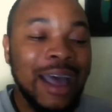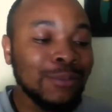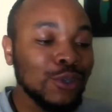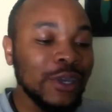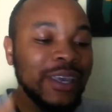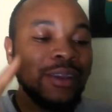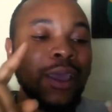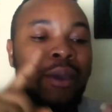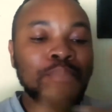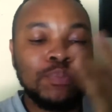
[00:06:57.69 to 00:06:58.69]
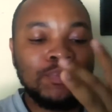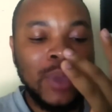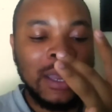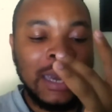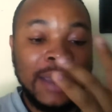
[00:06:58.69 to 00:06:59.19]
I'm talking
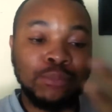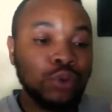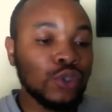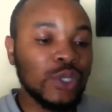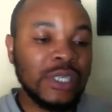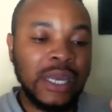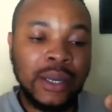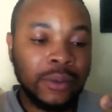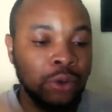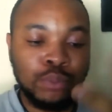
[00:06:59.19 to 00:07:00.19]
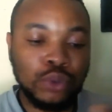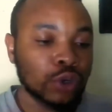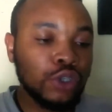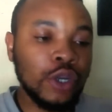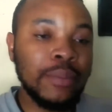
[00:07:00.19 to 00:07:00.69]
line producer or
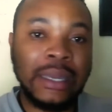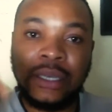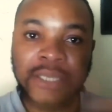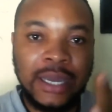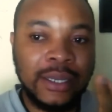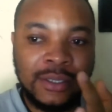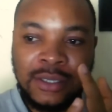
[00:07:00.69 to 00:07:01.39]
production manager,